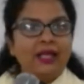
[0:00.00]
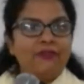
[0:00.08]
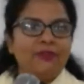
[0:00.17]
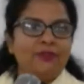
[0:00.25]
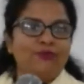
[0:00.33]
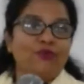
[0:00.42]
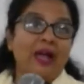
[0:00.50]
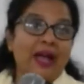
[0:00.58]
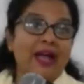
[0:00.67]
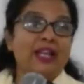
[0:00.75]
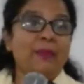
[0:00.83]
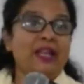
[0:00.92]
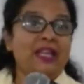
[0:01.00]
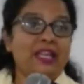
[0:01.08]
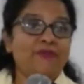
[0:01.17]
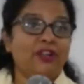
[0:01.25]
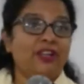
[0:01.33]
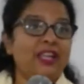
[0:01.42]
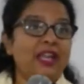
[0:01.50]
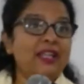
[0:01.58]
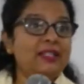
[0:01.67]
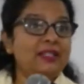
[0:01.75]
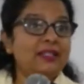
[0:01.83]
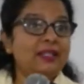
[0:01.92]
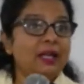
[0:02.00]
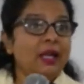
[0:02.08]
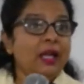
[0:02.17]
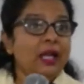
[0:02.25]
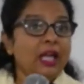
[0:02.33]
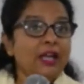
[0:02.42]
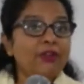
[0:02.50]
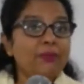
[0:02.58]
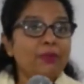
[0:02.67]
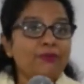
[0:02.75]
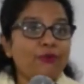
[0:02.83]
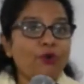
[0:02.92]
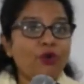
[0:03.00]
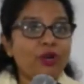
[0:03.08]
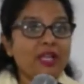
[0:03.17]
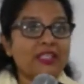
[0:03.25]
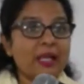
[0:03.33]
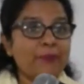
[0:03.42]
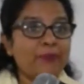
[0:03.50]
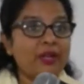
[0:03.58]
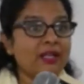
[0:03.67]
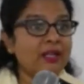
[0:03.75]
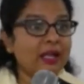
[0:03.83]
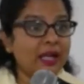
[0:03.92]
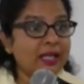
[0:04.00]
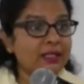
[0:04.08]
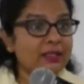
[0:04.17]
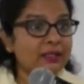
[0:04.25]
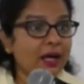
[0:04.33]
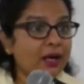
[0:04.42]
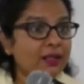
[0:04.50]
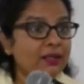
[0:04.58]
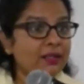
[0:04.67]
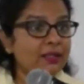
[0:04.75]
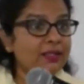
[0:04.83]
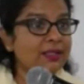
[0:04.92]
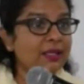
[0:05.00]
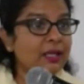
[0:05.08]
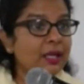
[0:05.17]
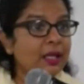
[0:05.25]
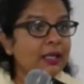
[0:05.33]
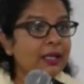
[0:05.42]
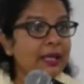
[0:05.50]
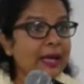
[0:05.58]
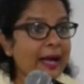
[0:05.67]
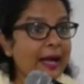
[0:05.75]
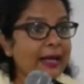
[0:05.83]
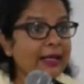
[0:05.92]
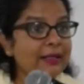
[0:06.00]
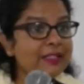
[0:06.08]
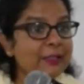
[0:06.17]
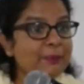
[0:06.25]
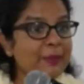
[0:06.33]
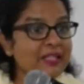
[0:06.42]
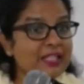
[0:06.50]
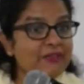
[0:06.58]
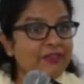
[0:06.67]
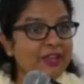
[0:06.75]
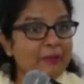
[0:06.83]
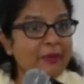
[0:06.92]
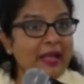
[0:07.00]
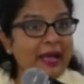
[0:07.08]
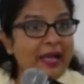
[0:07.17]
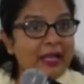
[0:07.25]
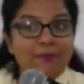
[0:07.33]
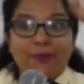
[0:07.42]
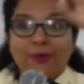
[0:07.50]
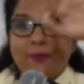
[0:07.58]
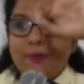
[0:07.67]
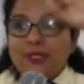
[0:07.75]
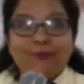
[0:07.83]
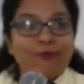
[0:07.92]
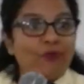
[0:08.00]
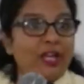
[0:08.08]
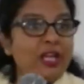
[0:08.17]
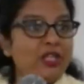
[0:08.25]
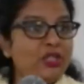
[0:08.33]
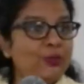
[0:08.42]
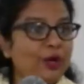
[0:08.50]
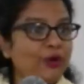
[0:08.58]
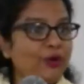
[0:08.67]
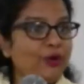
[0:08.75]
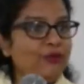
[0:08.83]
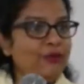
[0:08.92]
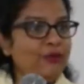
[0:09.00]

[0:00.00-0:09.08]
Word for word: even before Adam and Eve were created, even before he separated light and darkness, he had a specific plan and purpose for each one of